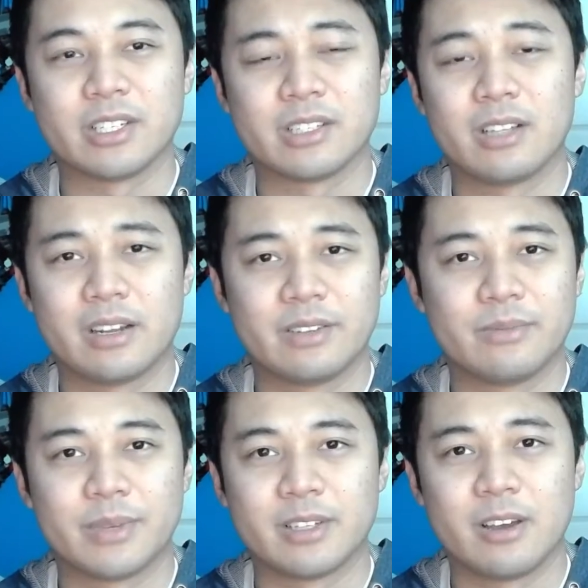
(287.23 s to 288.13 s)
That's a lot of
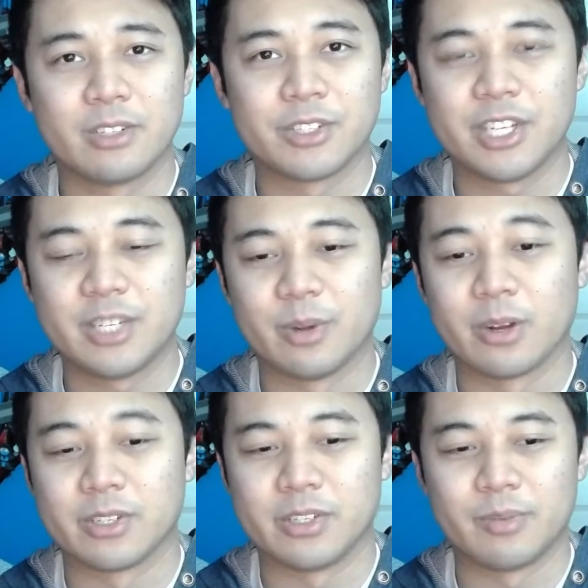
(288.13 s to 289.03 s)
McDonald's
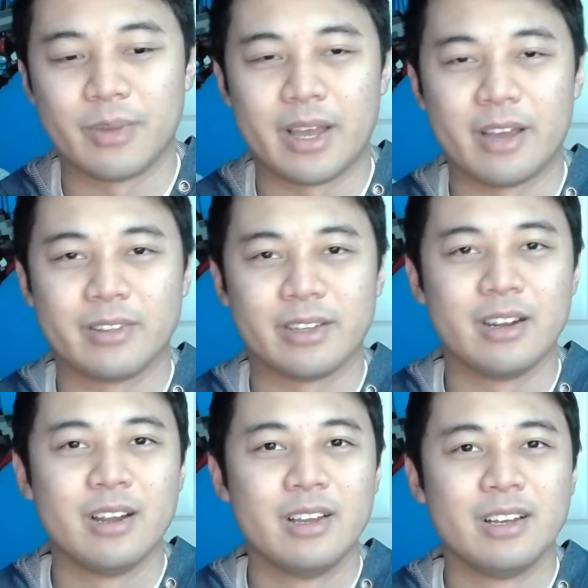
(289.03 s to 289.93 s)
cheeseburgers you could buy out there.